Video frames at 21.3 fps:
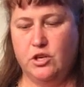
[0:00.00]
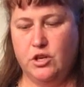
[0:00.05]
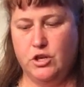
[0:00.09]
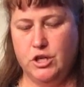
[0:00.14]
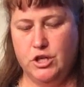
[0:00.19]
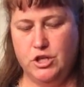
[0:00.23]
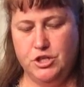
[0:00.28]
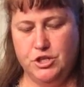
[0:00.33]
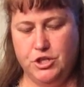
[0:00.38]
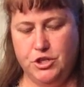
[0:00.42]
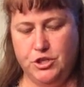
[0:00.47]

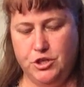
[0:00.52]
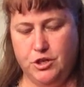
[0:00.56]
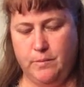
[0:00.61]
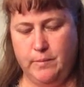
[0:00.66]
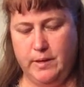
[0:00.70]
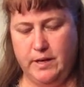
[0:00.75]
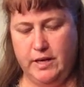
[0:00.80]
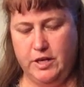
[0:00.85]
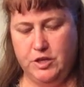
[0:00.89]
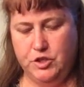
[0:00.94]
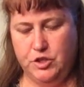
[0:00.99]
Courage,
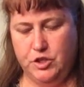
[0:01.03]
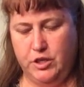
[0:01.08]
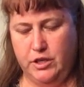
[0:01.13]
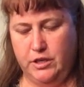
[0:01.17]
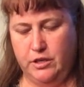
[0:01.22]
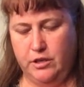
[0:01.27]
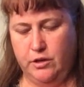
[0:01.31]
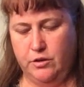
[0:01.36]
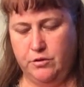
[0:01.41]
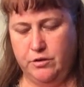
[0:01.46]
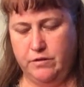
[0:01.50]

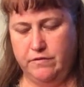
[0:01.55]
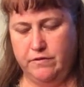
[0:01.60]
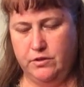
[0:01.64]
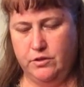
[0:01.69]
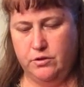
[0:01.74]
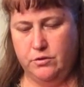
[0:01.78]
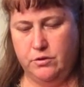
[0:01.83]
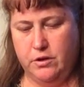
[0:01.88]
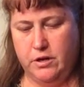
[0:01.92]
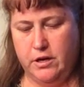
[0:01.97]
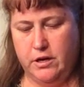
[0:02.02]
Determination,
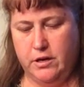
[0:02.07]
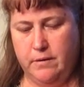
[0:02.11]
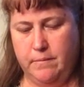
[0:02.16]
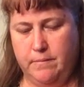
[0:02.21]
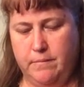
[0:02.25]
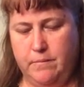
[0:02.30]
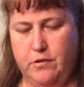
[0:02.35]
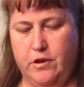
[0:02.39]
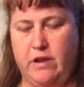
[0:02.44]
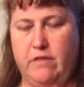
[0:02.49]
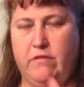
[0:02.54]
Gryffindor,
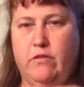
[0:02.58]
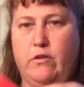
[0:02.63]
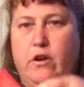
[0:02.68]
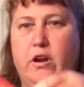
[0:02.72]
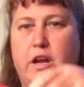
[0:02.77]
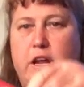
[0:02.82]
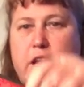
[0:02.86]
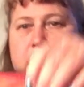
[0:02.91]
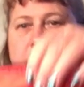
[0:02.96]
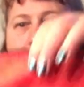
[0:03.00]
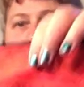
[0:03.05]

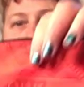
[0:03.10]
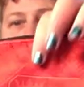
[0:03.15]
Bravery.